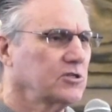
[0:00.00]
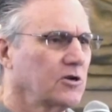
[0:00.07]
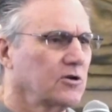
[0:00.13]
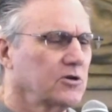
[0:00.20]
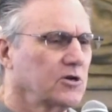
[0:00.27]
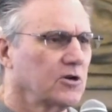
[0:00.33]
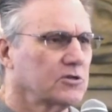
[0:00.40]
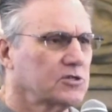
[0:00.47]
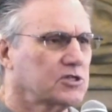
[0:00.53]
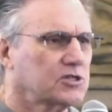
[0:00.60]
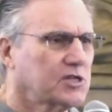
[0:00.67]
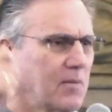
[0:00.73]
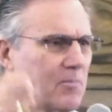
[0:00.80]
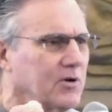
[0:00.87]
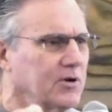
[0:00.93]
your, your
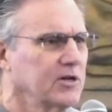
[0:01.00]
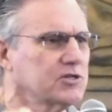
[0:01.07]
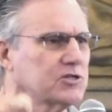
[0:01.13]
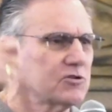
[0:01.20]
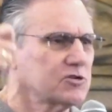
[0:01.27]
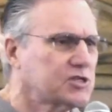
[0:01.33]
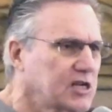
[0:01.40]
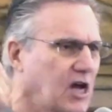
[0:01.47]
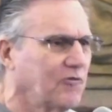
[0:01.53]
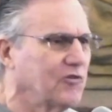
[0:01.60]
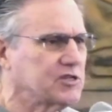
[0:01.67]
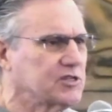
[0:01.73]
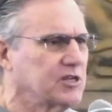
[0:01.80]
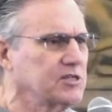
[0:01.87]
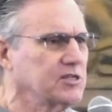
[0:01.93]
stubbornness, your
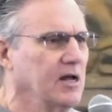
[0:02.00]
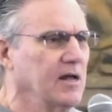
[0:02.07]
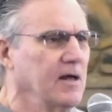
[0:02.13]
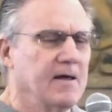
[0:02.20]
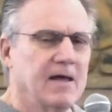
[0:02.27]
selfishness.